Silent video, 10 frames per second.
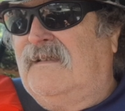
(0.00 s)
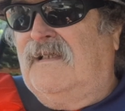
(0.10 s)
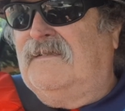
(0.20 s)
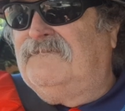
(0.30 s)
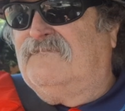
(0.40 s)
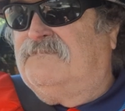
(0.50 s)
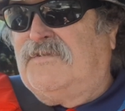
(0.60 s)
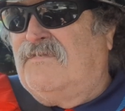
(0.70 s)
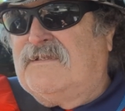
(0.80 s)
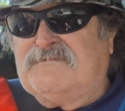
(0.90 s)
And
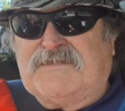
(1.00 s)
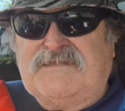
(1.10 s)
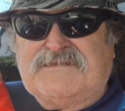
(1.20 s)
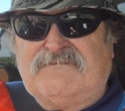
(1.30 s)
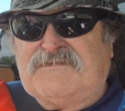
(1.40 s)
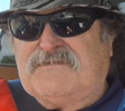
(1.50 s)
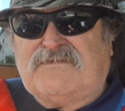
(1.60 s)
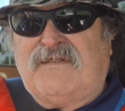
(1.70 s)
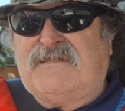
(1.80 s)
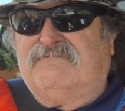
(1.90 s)
programs anytime, which is
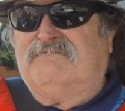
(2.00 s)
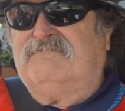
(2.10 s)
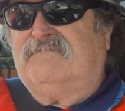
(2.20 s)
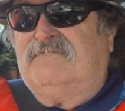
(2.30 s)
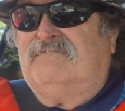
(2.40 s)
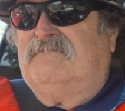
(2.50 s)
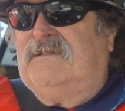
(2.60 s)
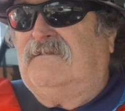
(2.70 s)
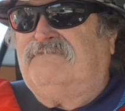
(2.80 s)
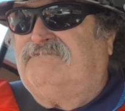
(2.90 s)
great.
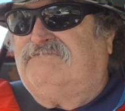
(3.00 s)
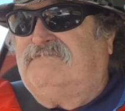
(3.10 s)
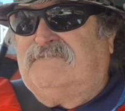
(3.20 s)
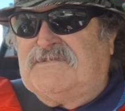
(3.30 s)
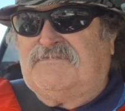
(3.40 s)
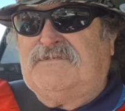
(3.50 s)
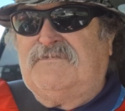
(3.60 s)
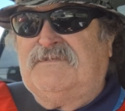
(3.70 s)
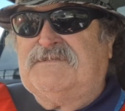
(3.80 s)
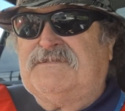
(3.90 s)
You know, that's what
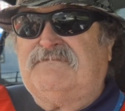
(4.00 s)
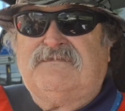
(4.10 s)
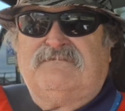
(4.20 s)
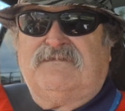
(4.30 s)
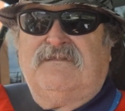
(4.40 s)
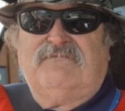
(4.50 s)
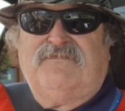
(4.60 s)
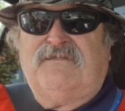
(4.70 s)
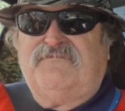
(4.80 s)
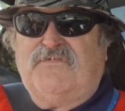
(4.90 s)
you want to do to, get
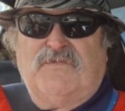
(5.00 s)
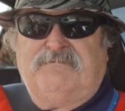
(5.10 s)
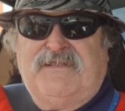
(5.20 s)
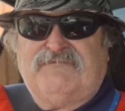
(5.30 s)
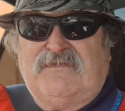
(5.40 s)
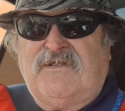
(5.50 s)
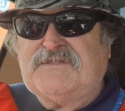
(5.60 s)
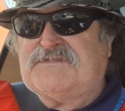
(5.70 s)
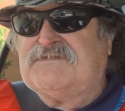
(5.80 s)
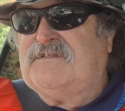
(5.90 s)
fair. If you want to pay for a
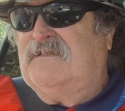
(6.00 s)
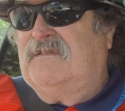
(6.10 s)
license,